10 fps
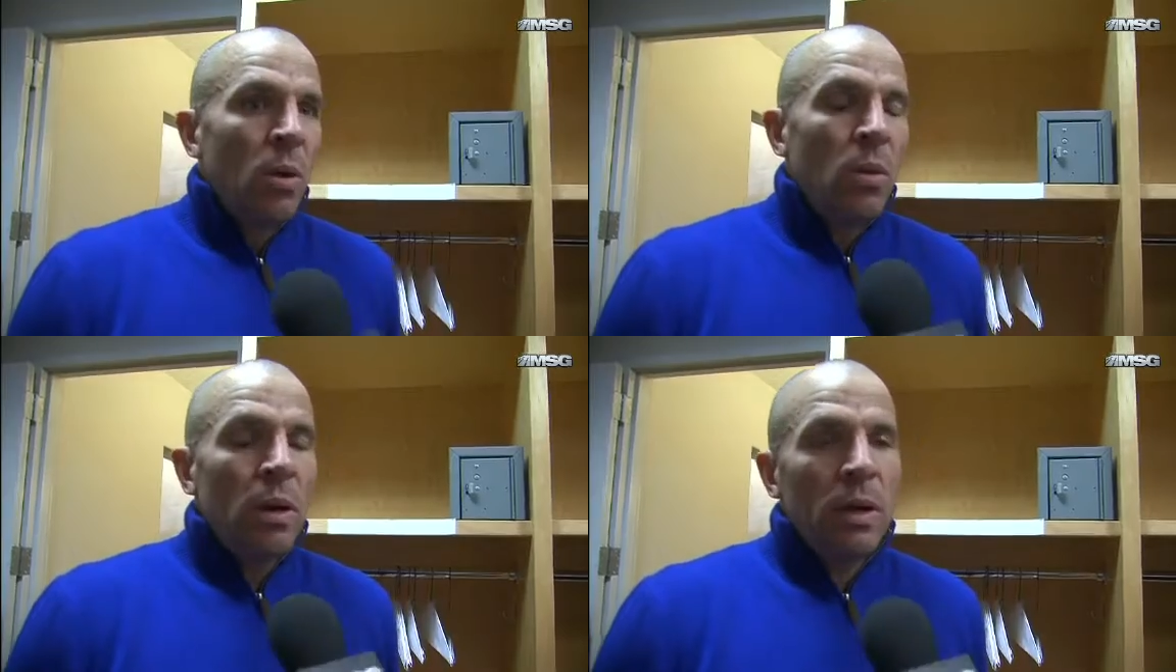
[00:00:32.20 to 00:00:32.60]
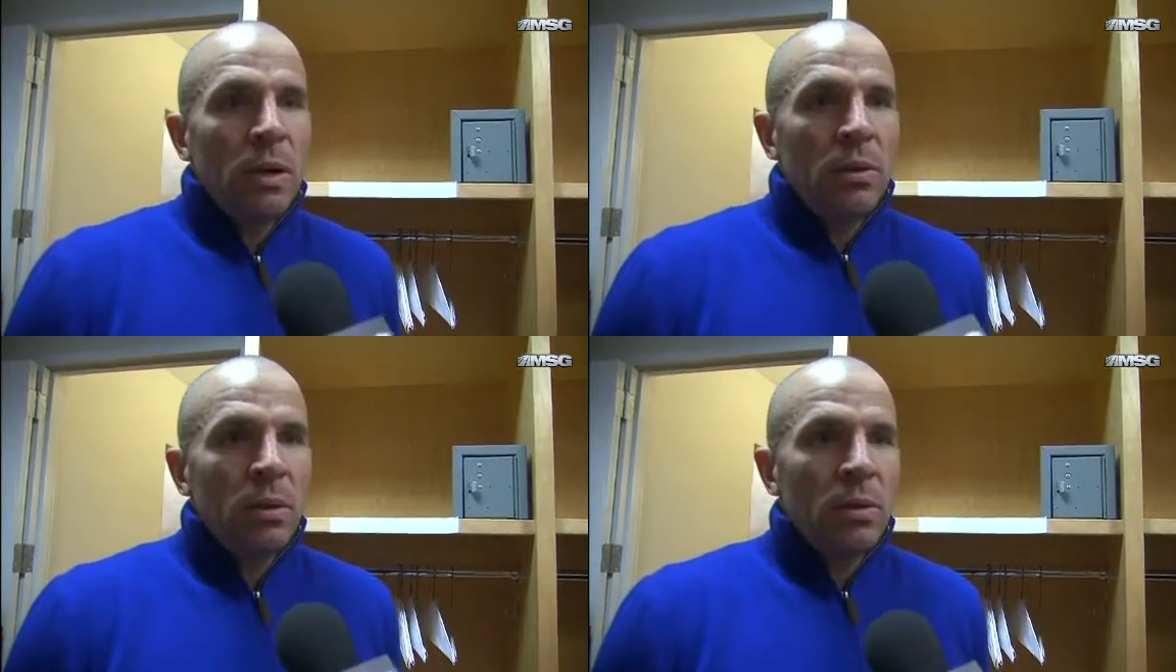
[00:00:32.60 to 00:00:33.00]
Well,
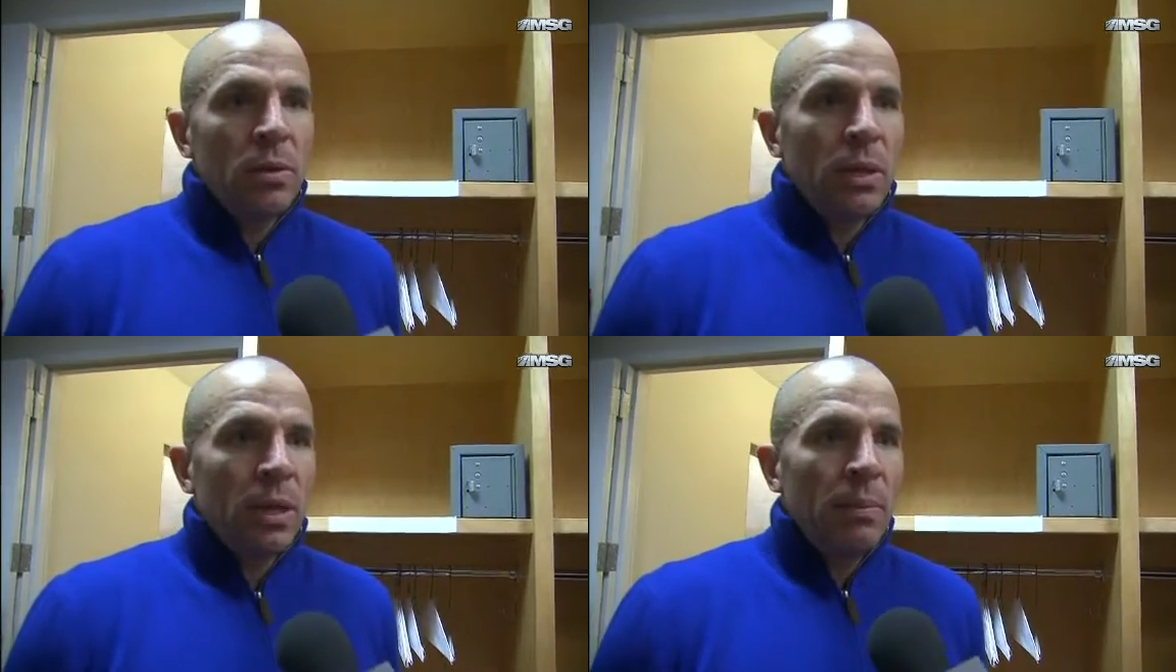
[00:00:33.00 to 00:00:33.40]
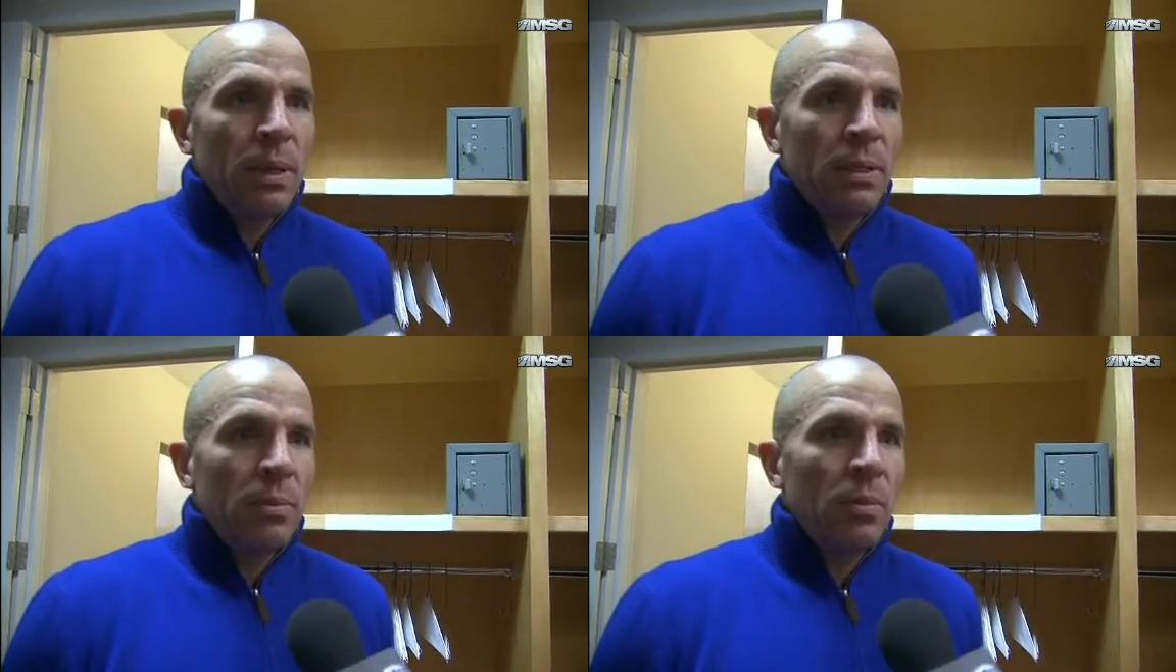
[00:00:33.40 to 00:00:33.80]
you know, you got to
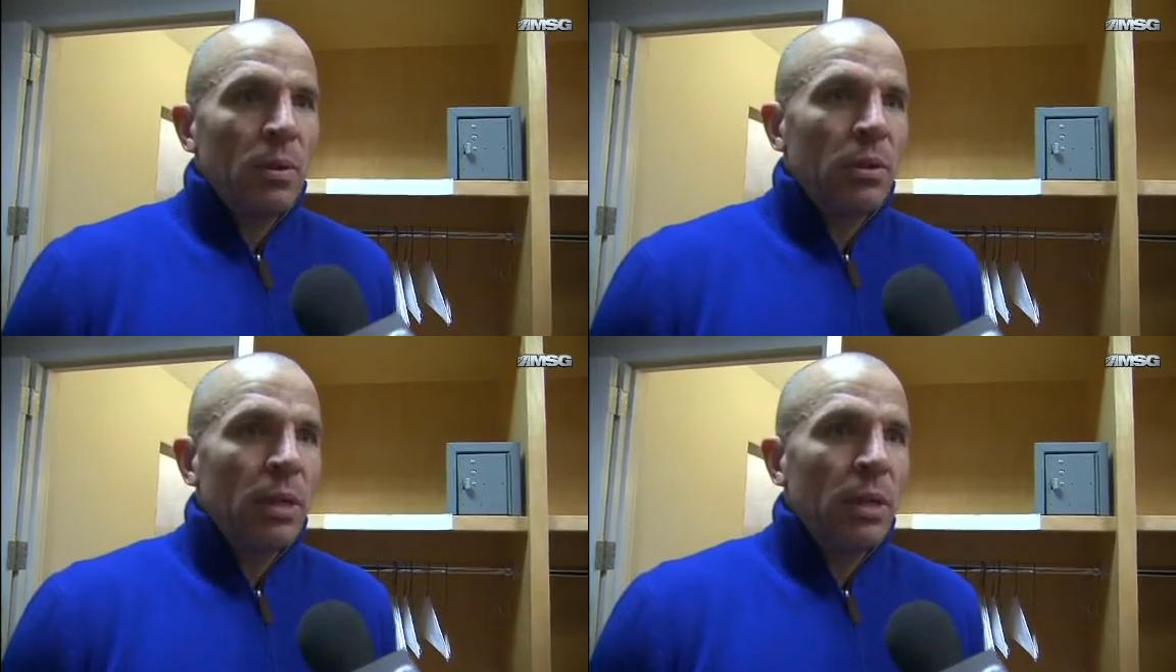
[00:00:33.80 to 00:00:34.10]
make them work.